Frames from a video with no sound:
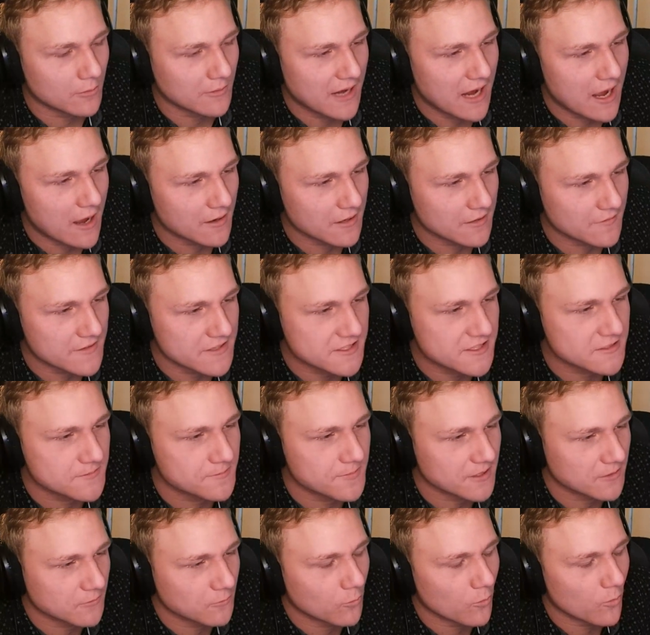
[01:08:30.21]
reality, this is
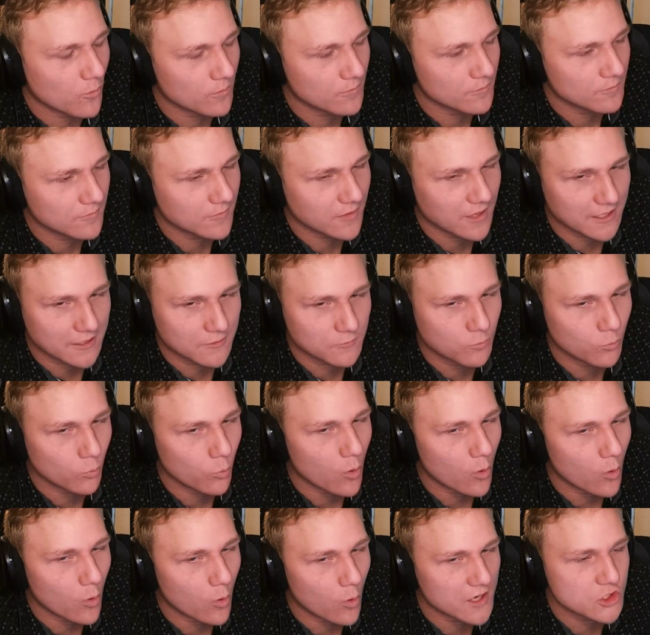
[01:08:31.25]
big, like
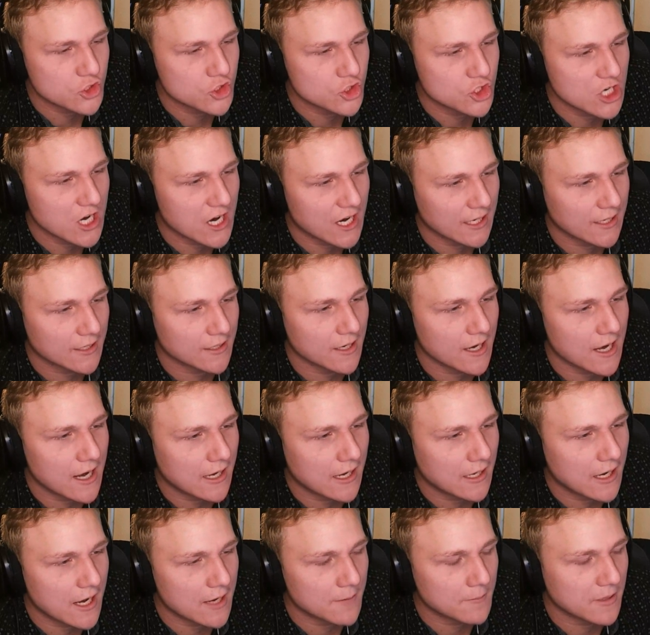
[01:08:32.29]
one giant
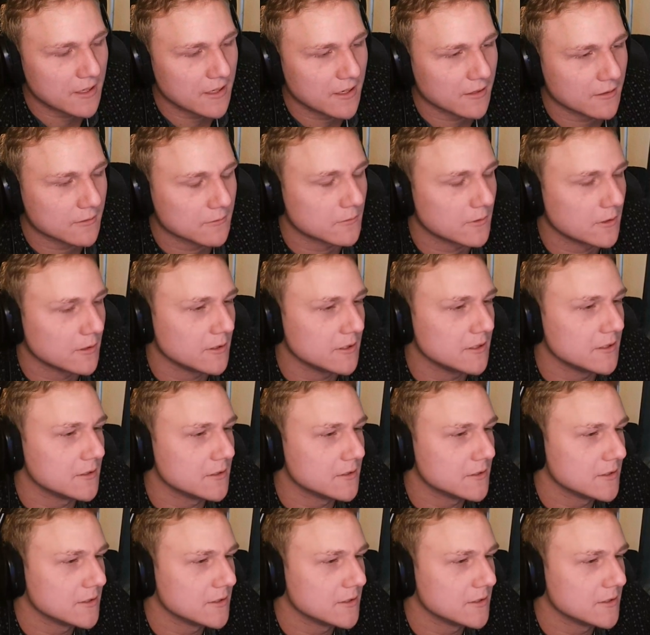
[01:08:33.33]
AA meeting, really.